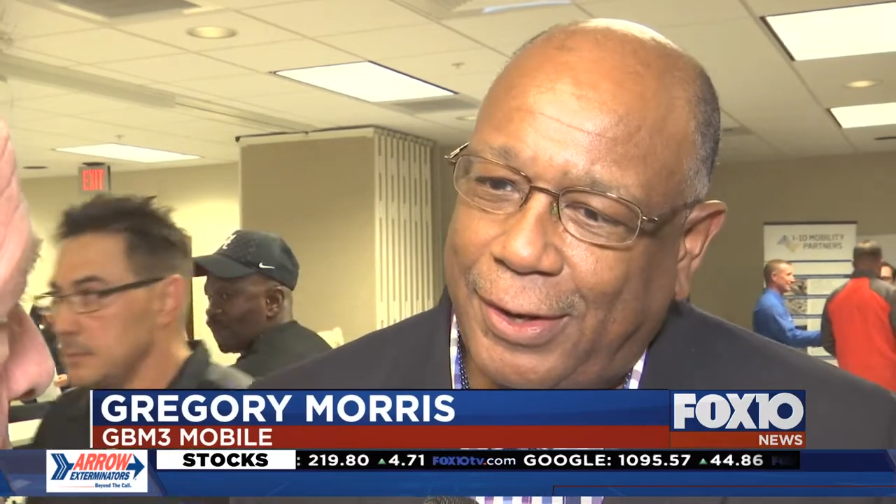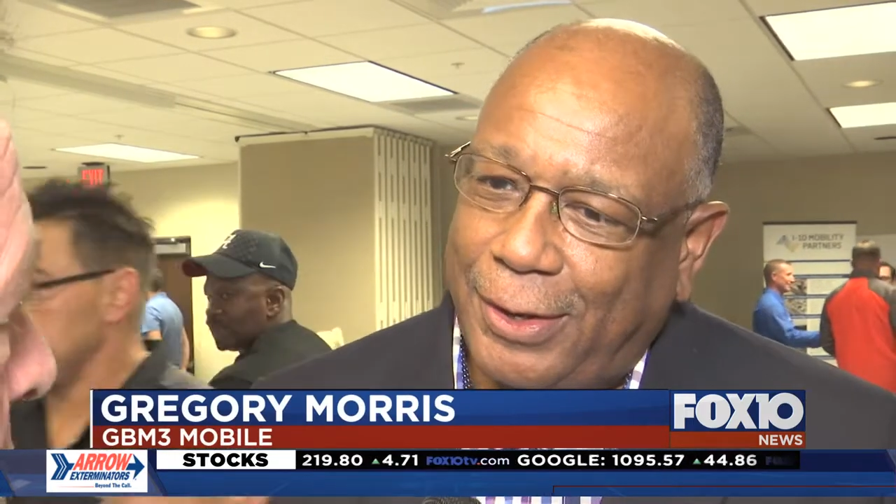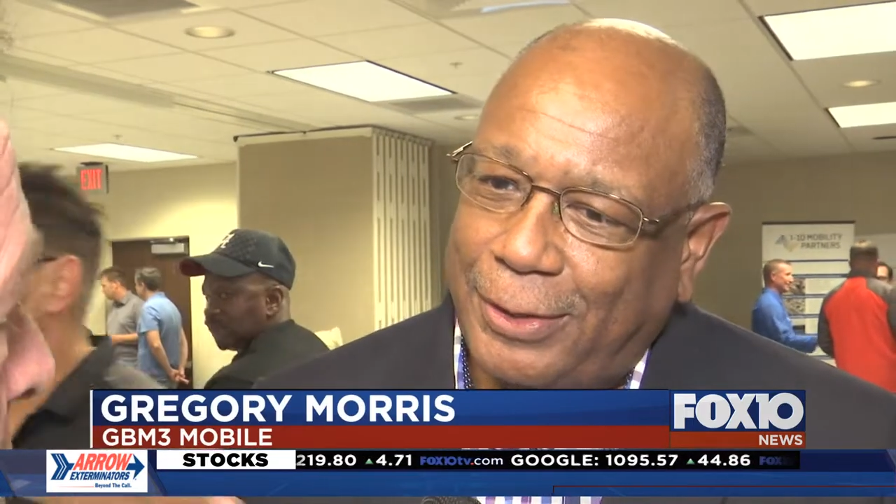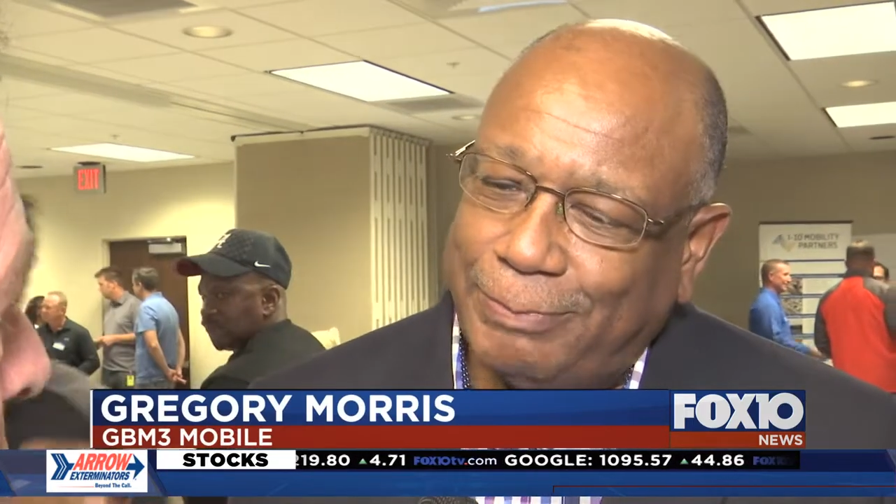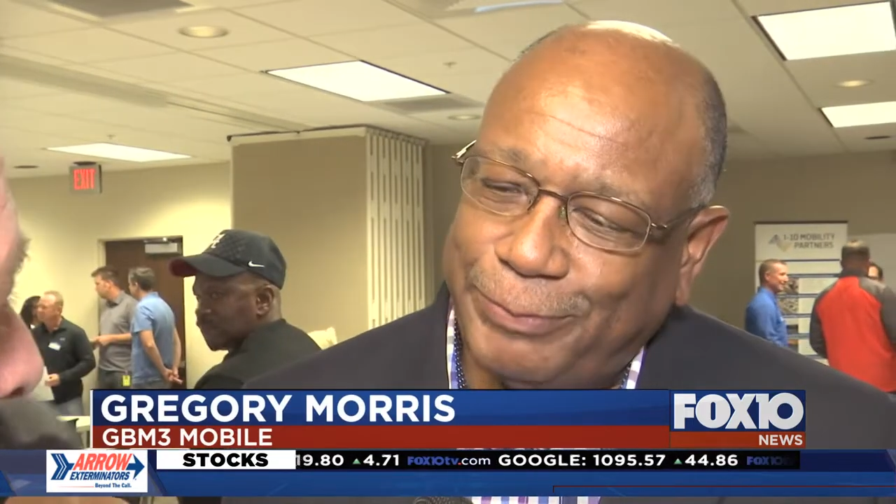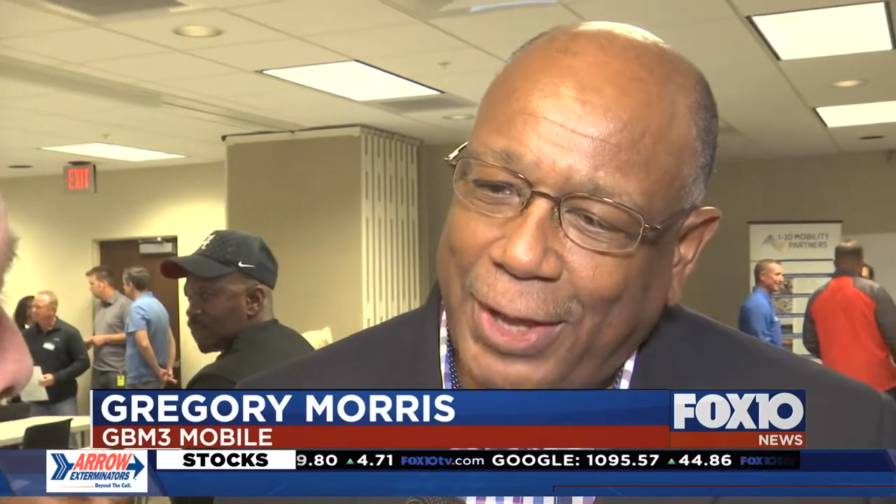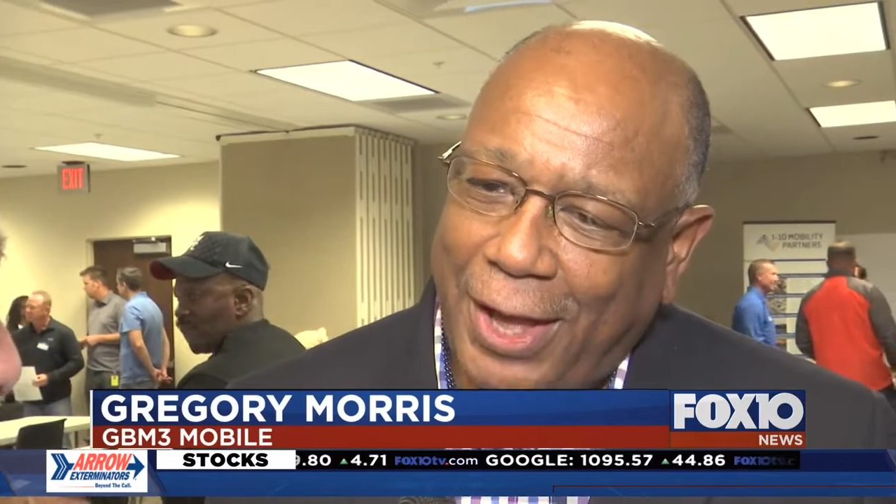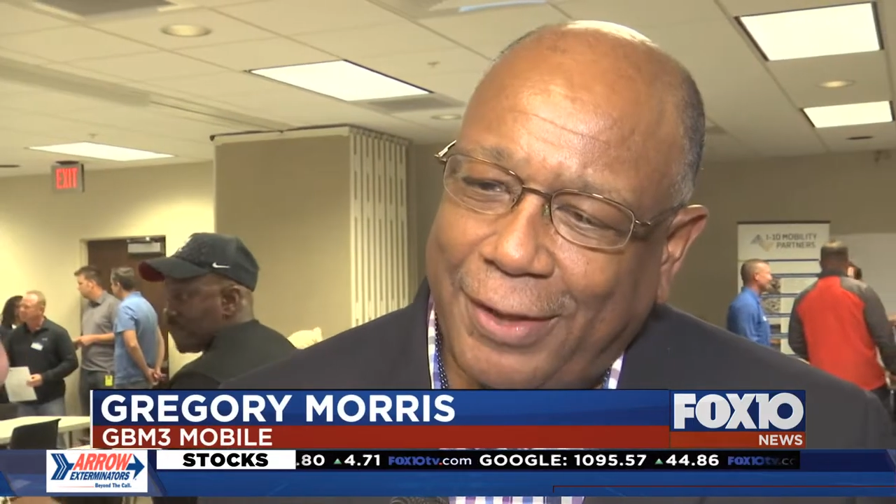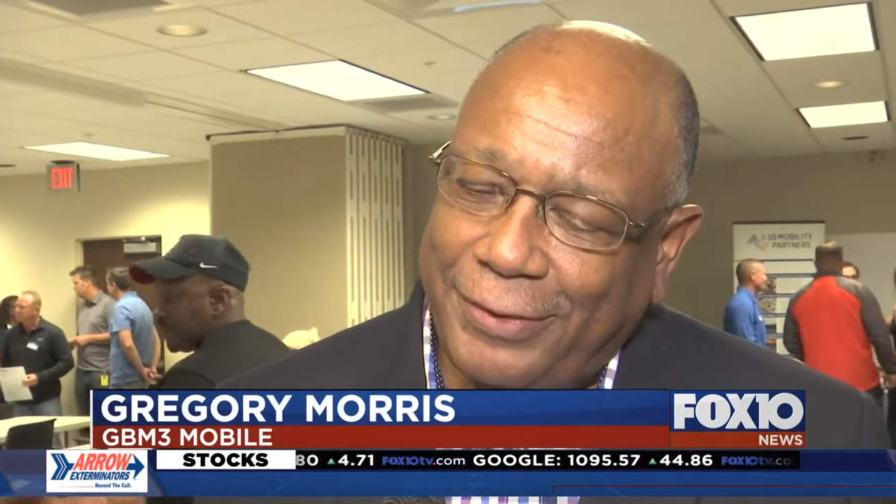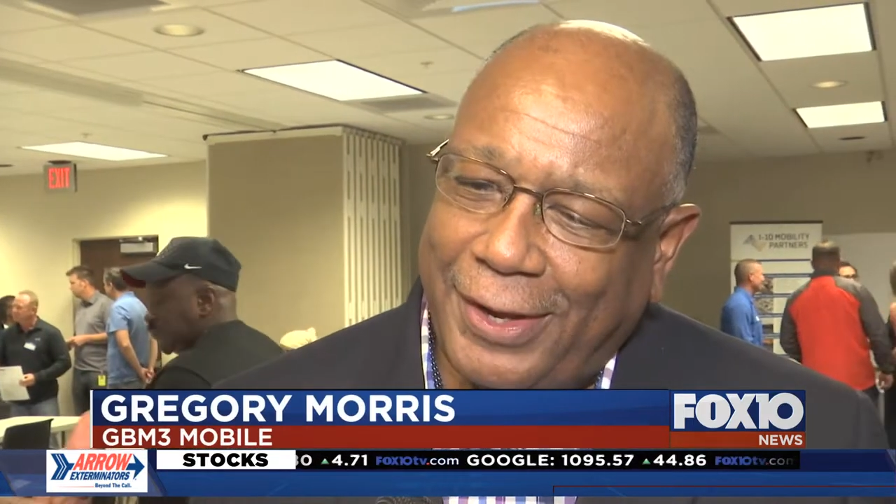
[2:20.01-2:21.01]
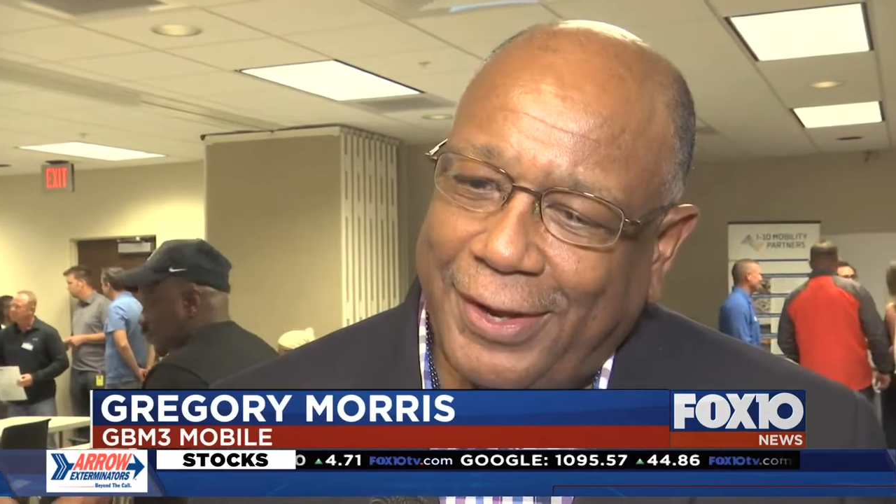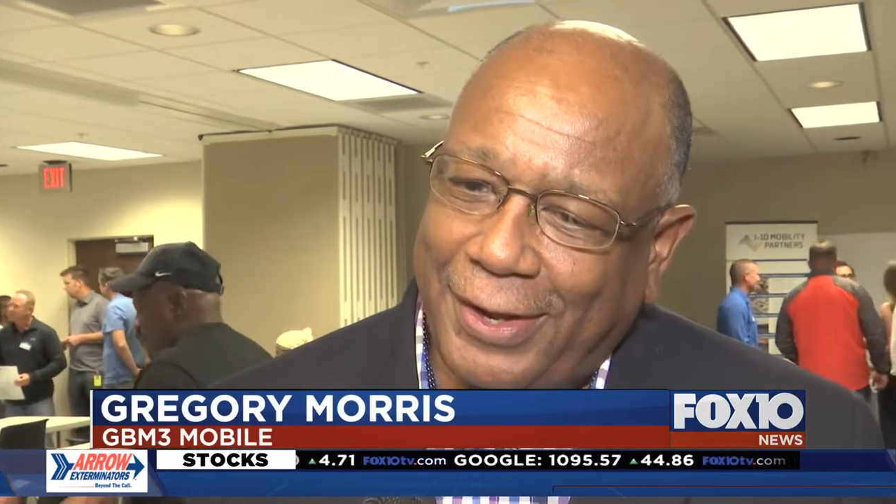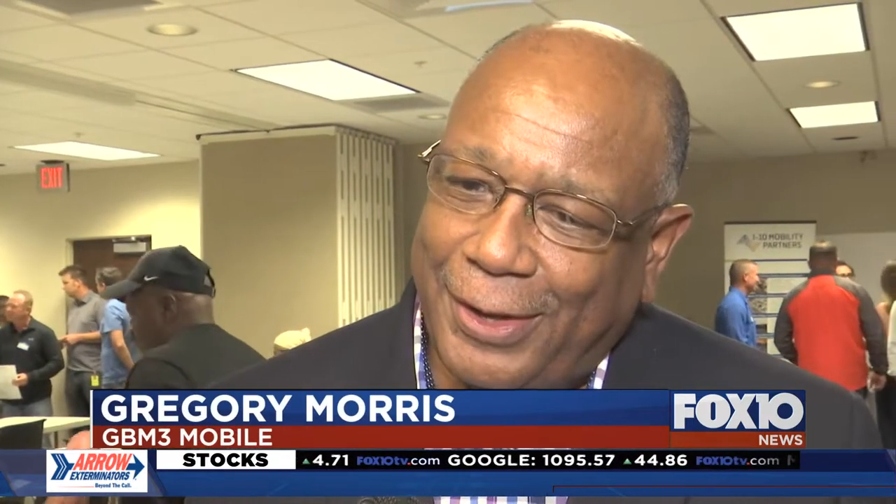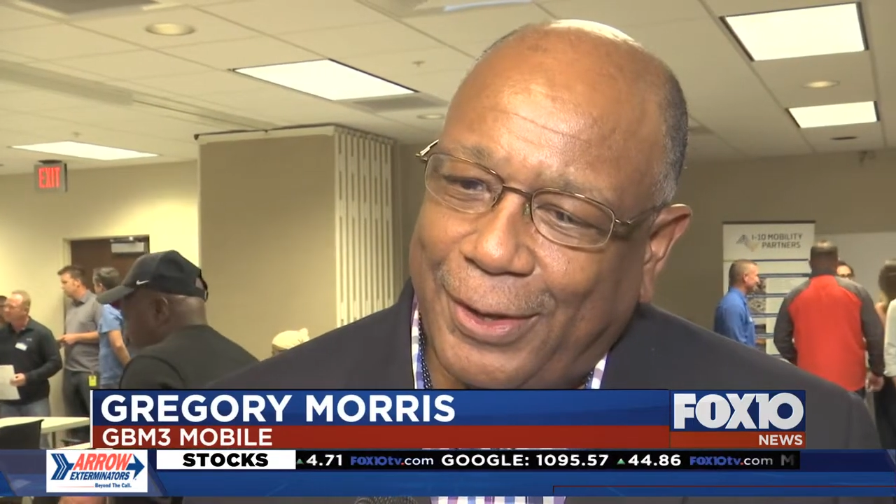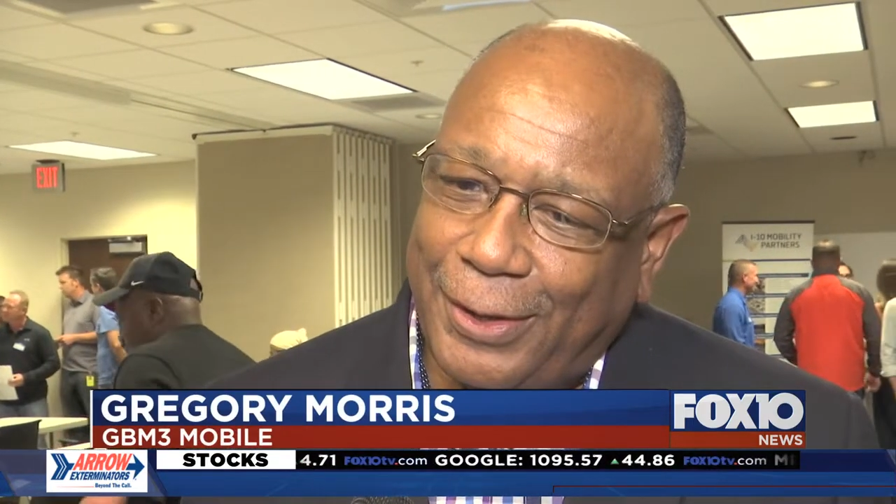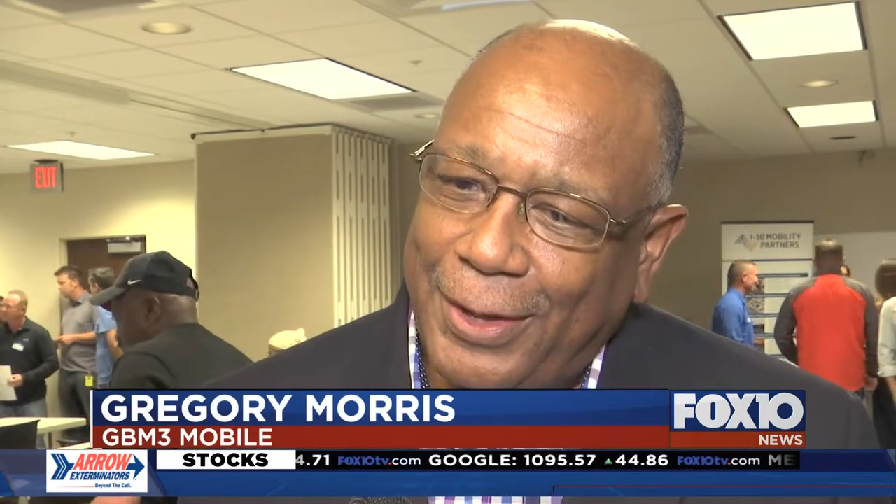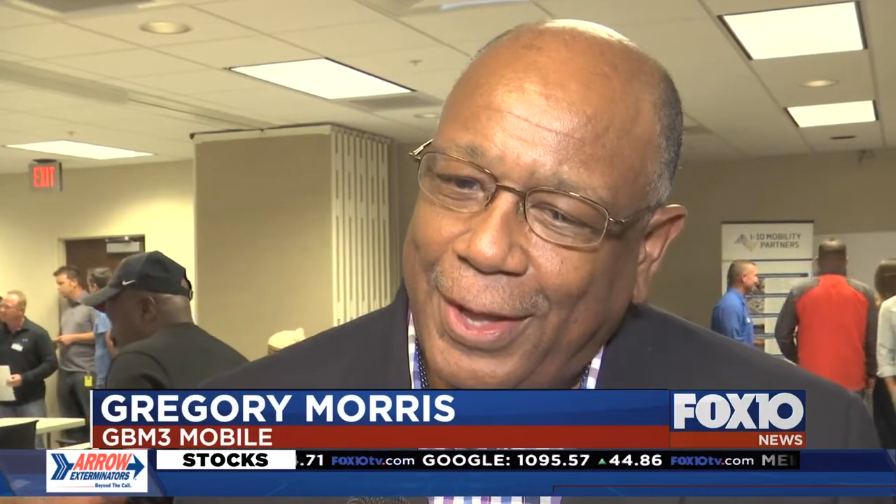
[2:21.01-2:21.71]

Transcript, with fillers: uh, I say uh,